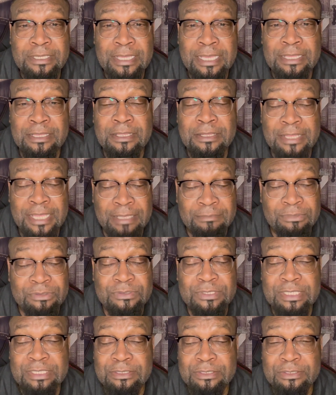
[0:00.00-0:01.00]
In the name of
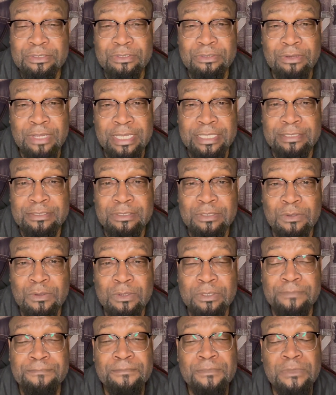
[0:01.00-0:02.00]
Jesus Christ, Lord.